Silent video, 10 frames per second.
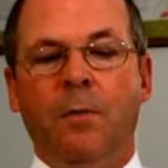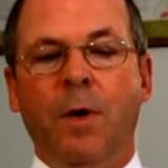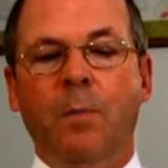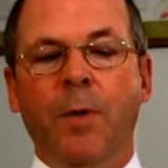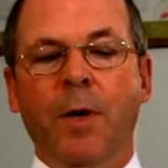
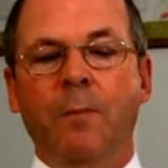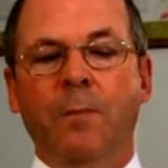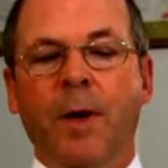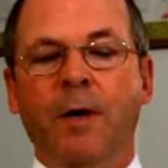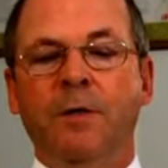£1 billion
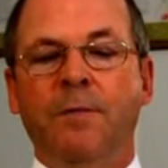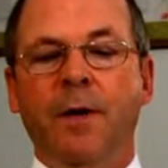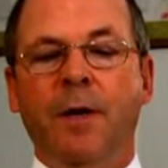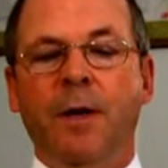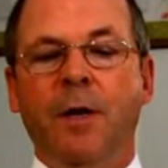of
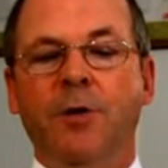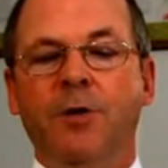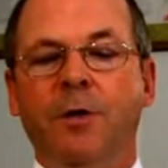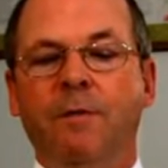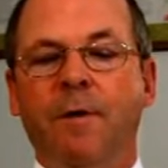
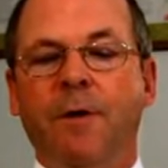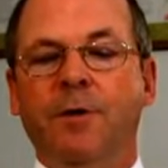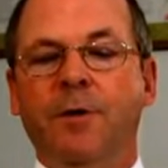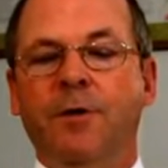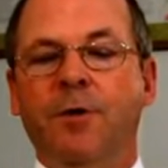NHS funds
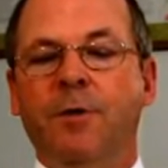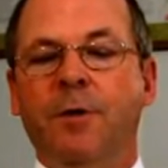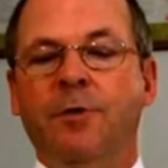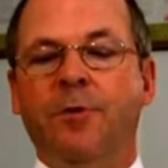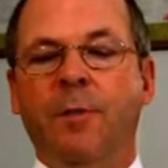is used
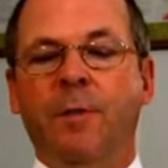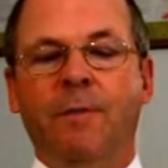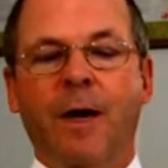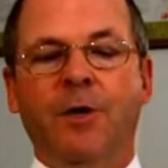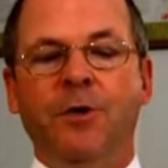in the treatment of
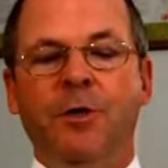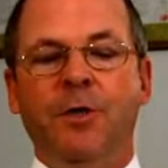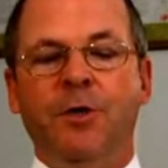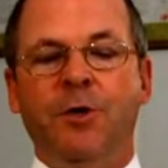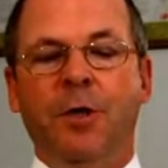allergies
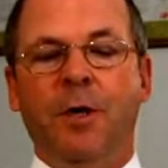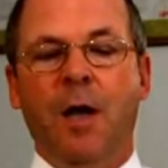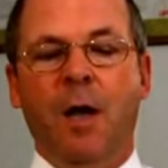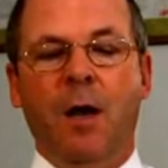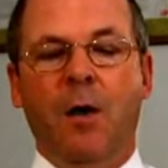each year.
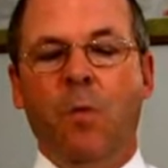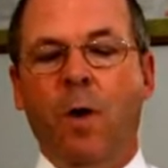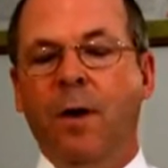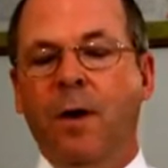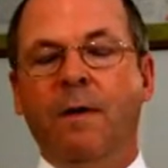
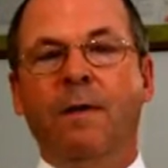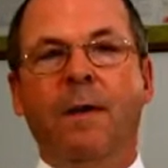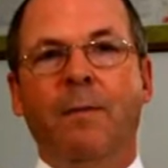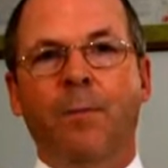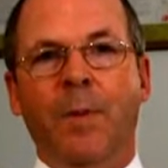£1
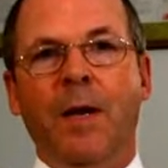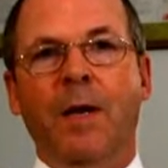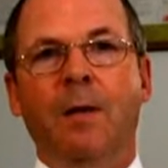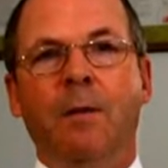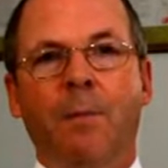
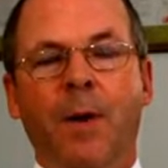billion.